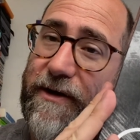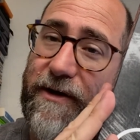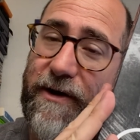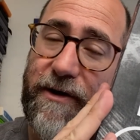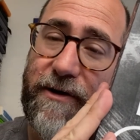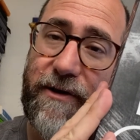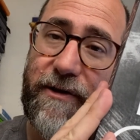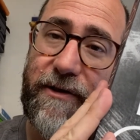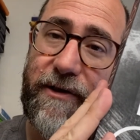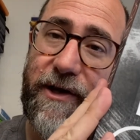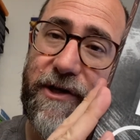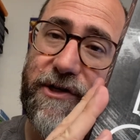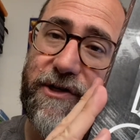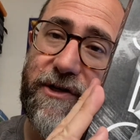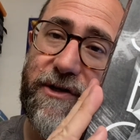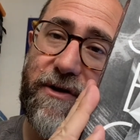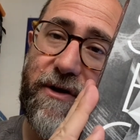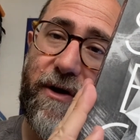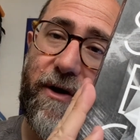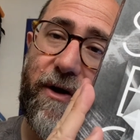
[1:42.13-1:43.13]
a
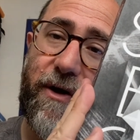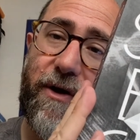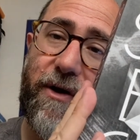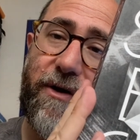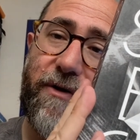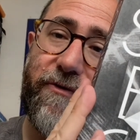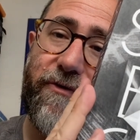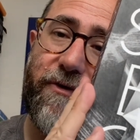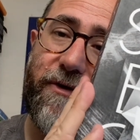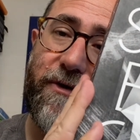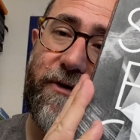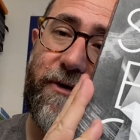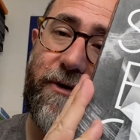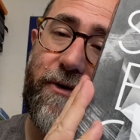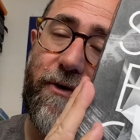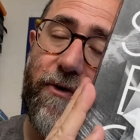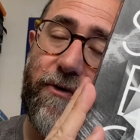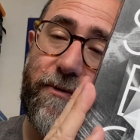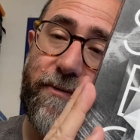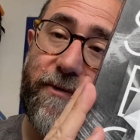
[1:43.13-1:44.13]
collection of
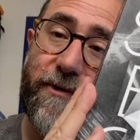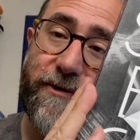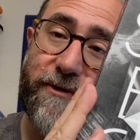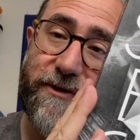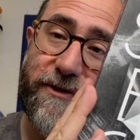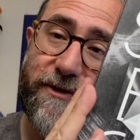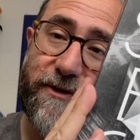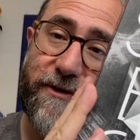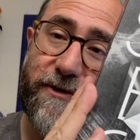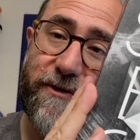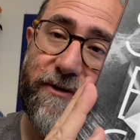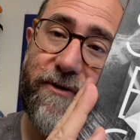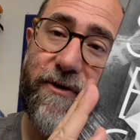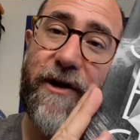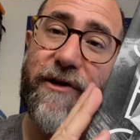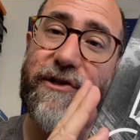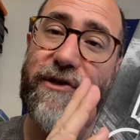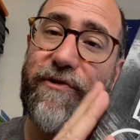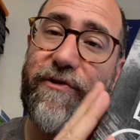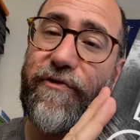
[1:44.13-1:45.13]
notebooks. There are
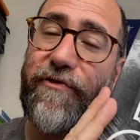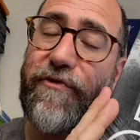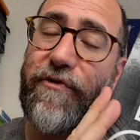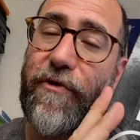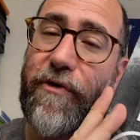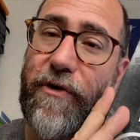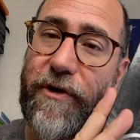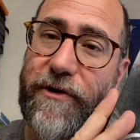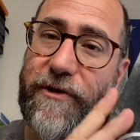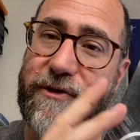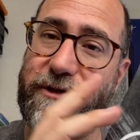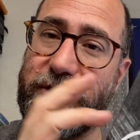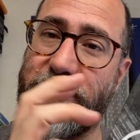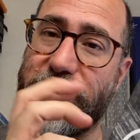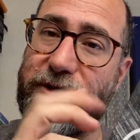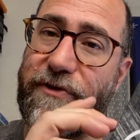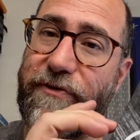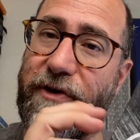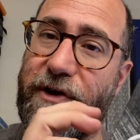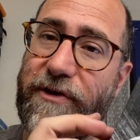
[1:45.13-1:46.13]
actually four because it's
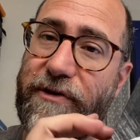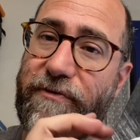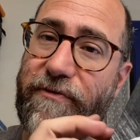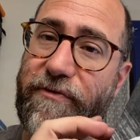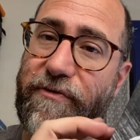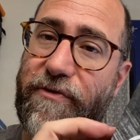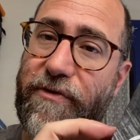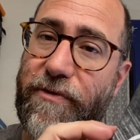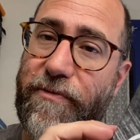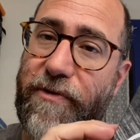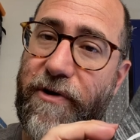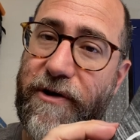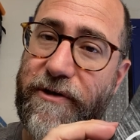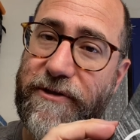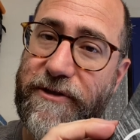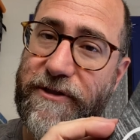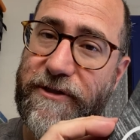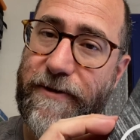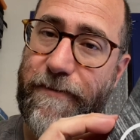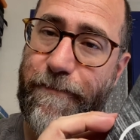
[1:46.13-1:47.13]
divided in four
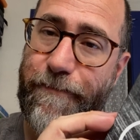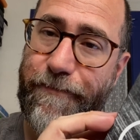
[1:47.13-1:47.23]
parts.